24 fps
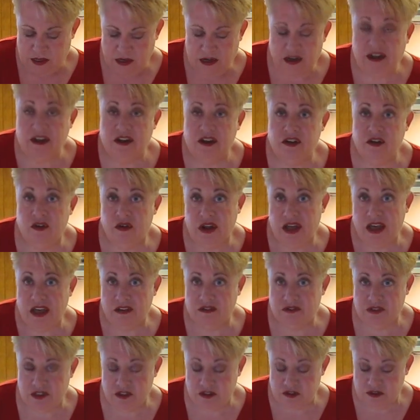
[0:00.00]
Now you don't
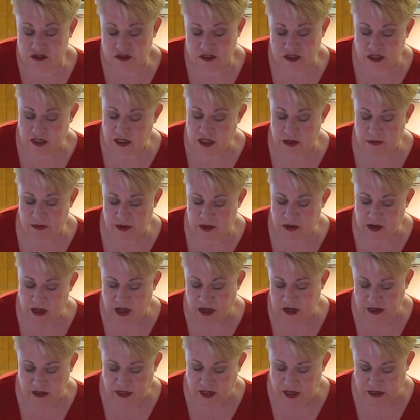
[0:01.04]
have to use the lemon.
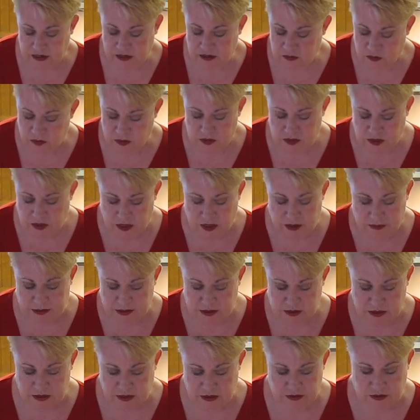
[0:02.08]
I like what the
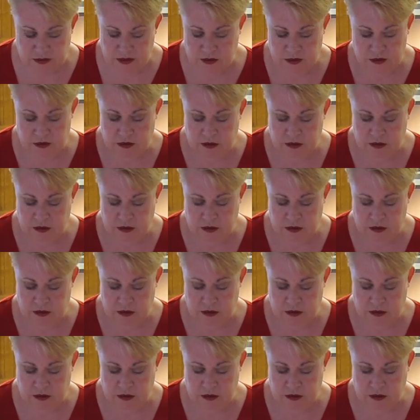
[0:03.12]
lemon does.